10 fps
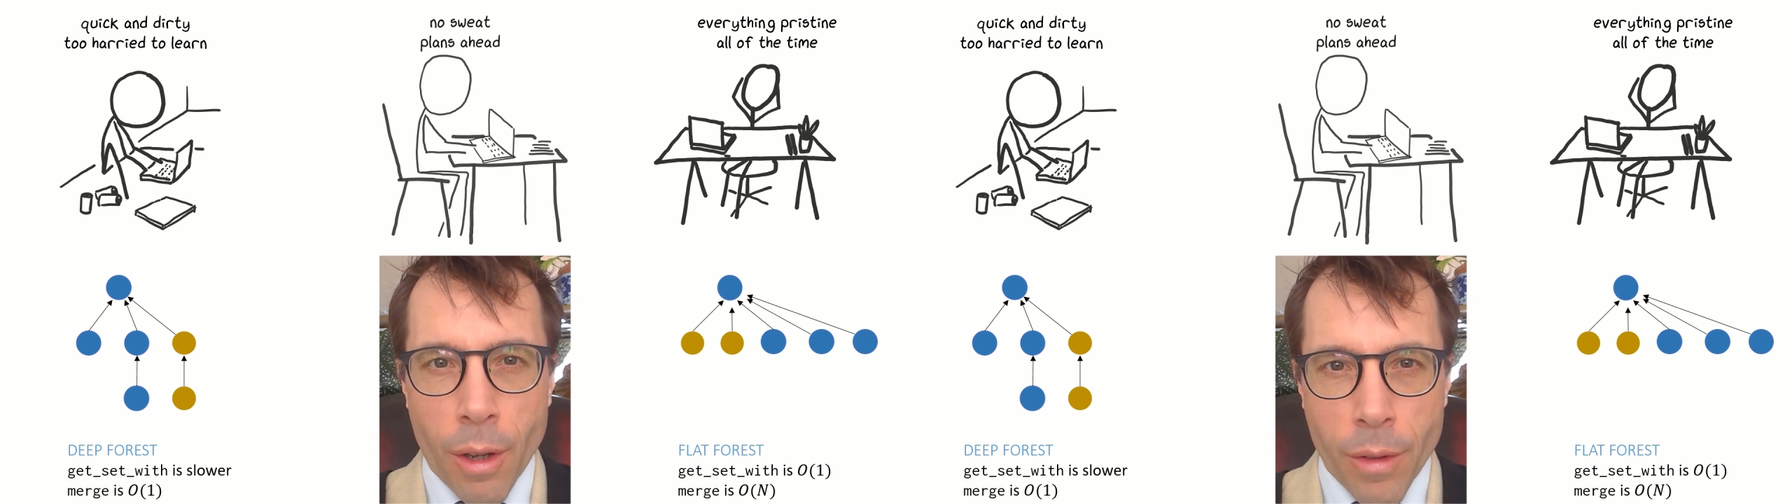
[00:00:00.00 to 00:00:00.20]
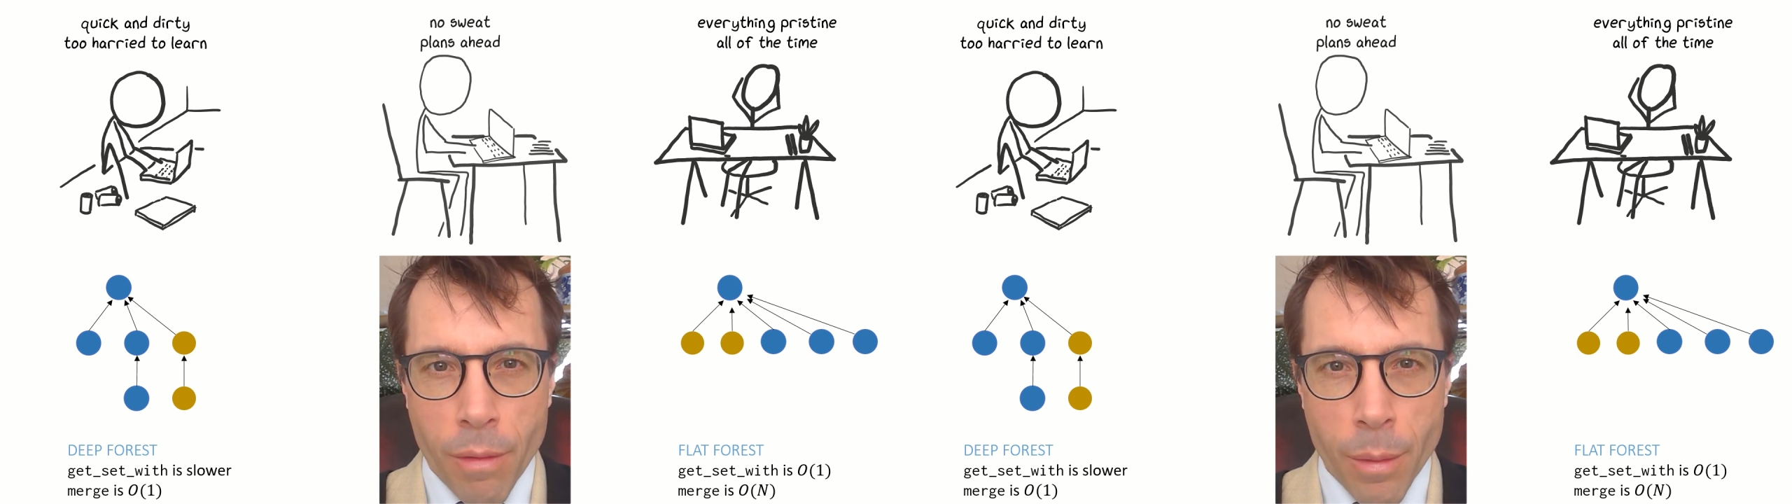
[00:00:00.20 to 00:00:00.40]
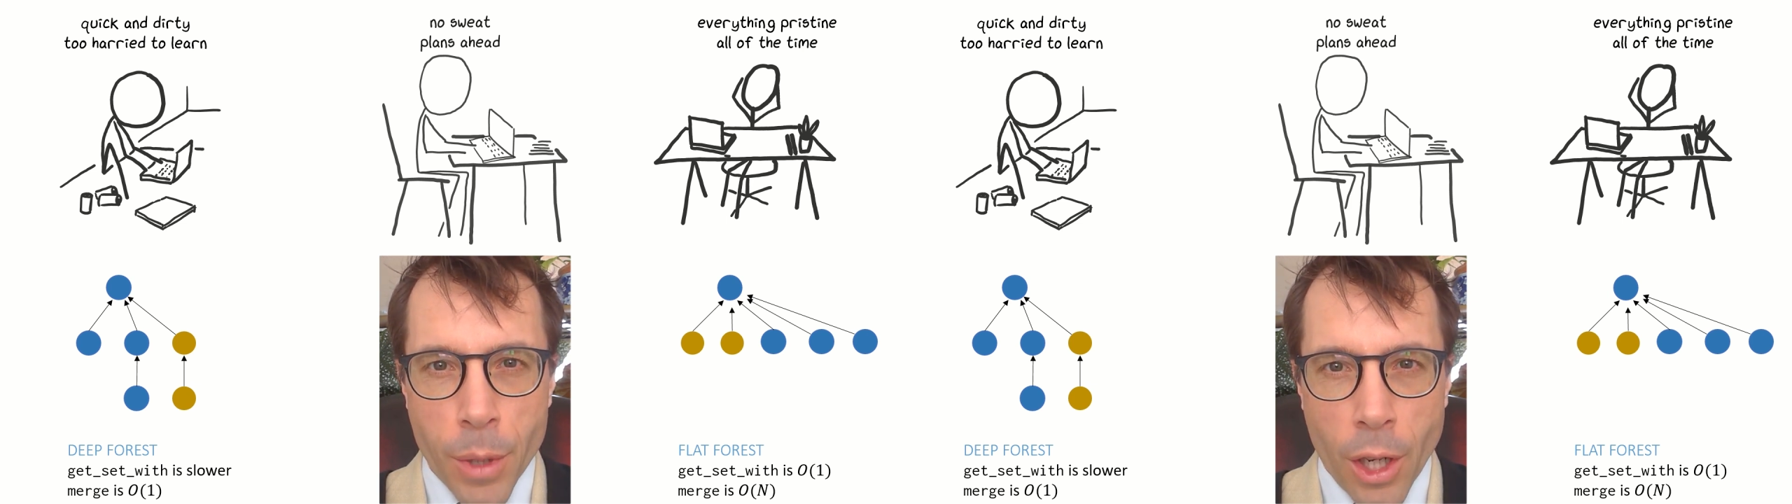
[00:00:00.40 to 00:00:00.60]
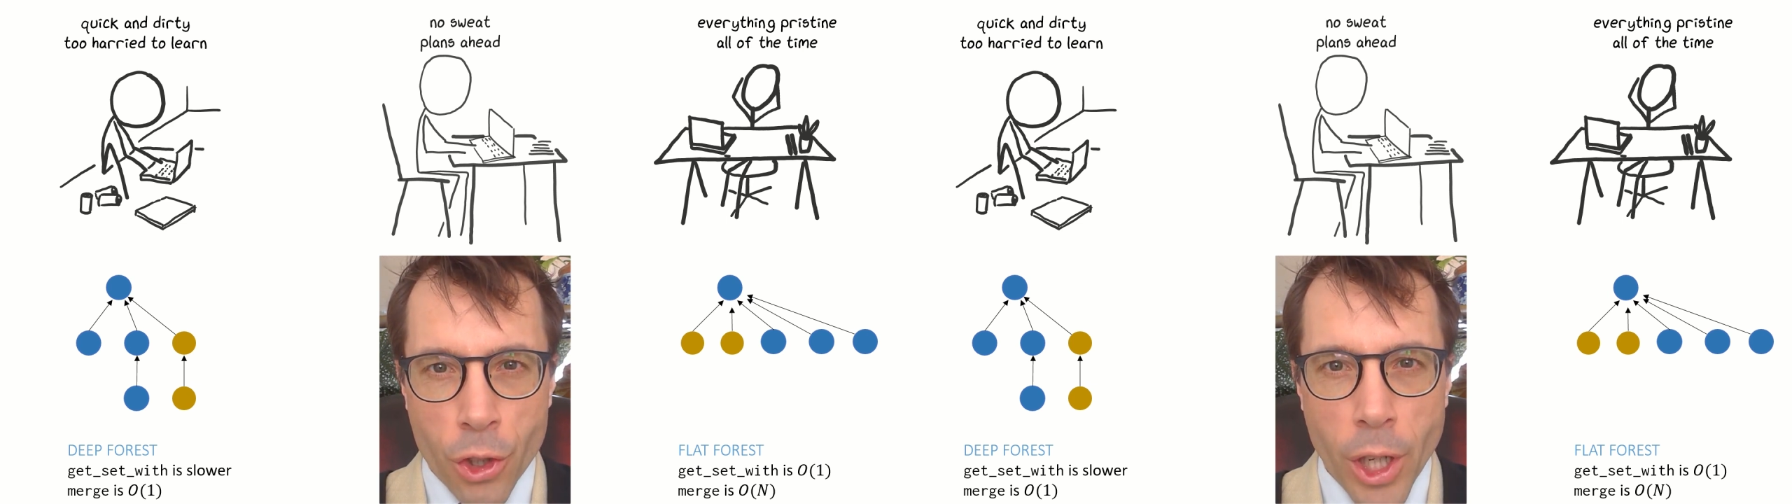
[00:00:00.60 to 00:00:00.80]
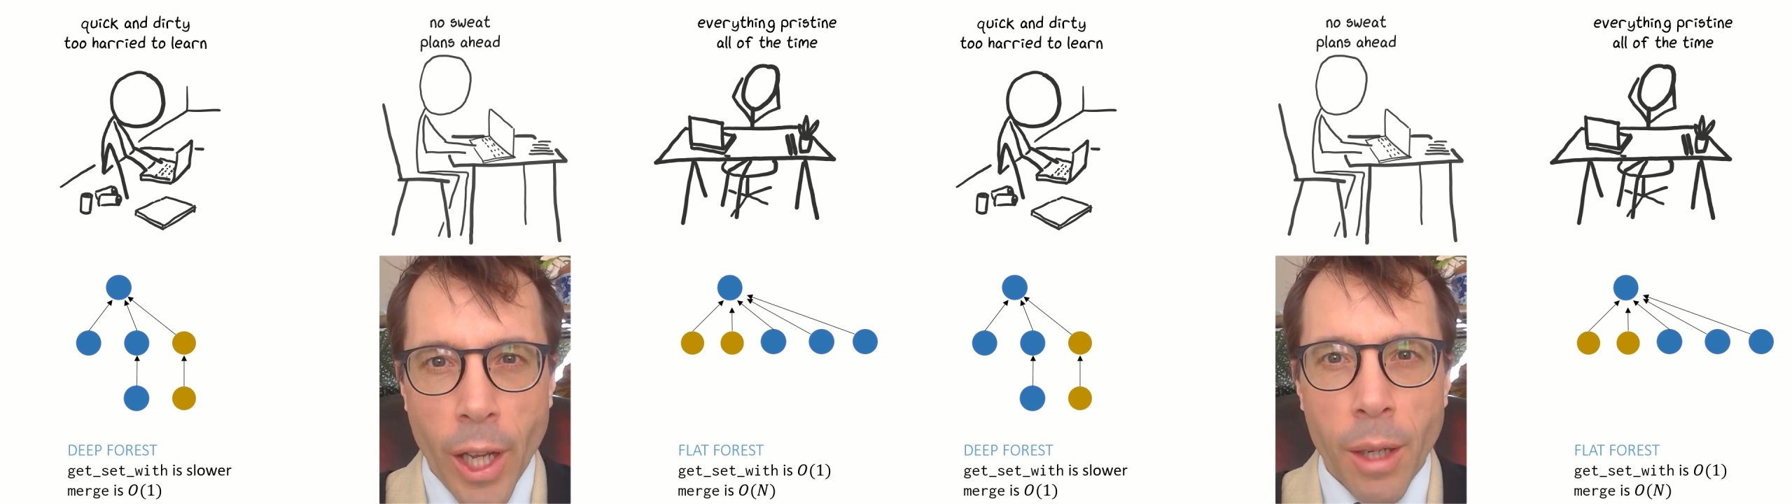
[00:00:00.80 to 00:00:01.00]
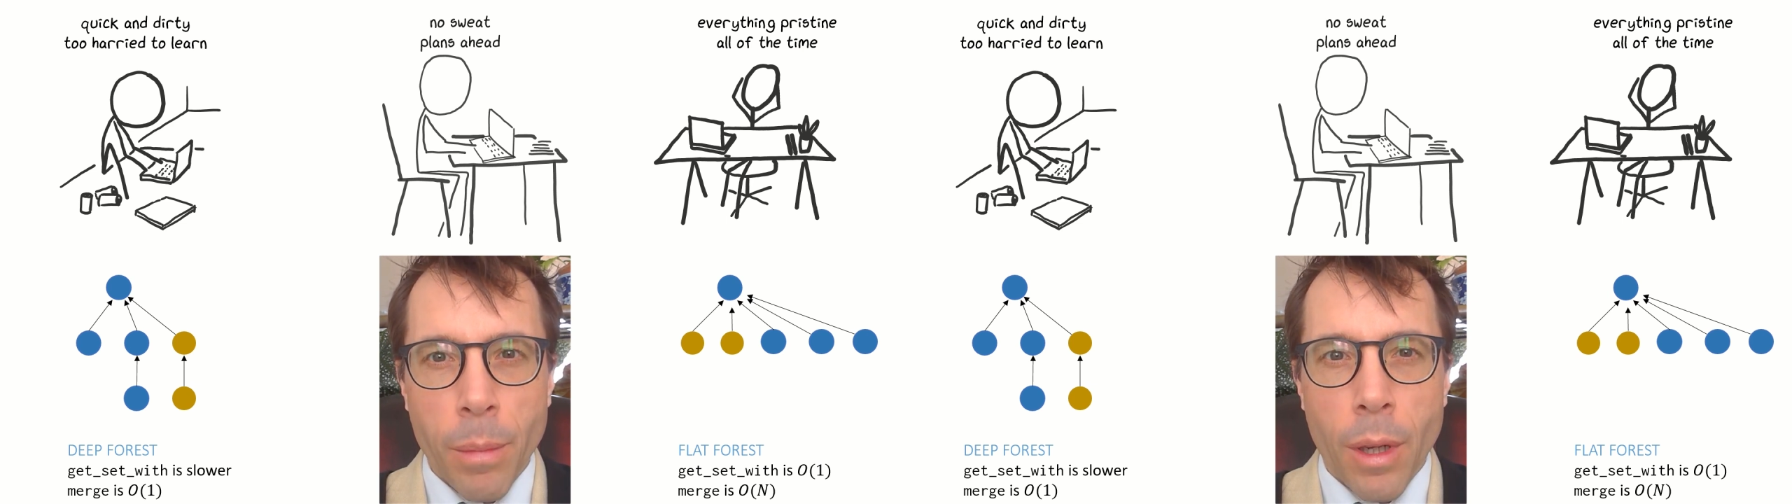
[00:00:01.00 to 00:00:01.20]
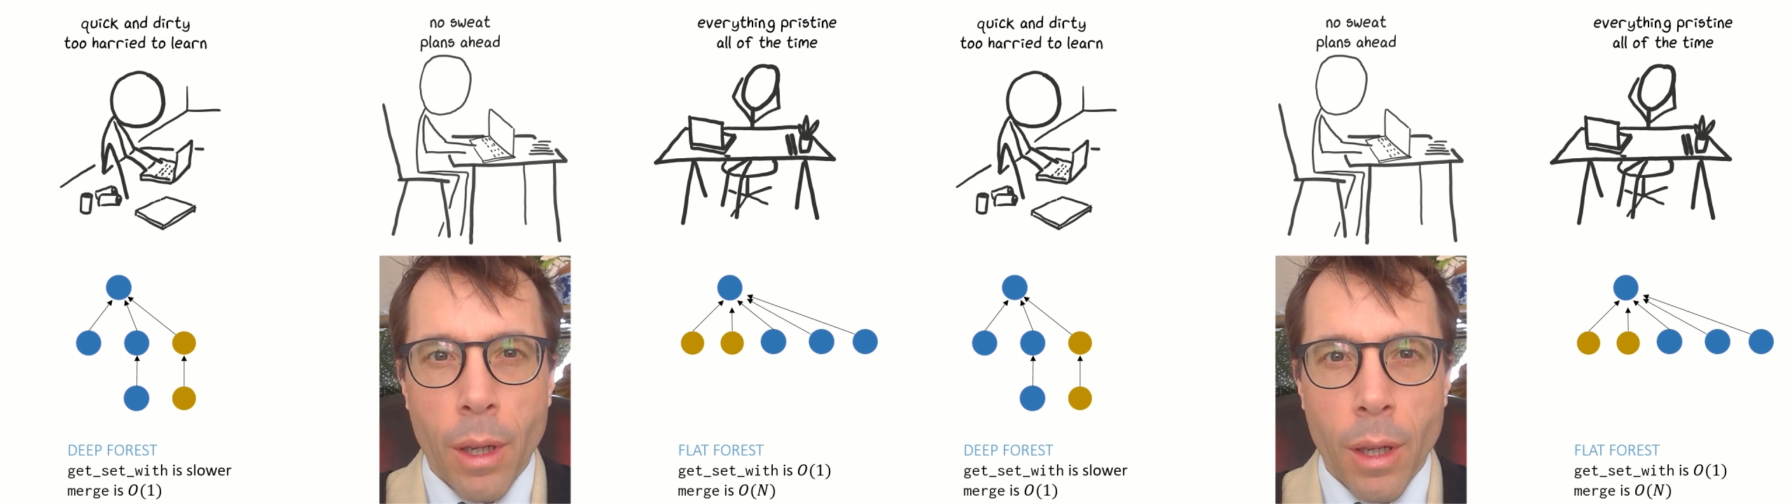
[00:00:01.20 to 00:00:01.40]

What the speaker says: of the Fibonacci heap.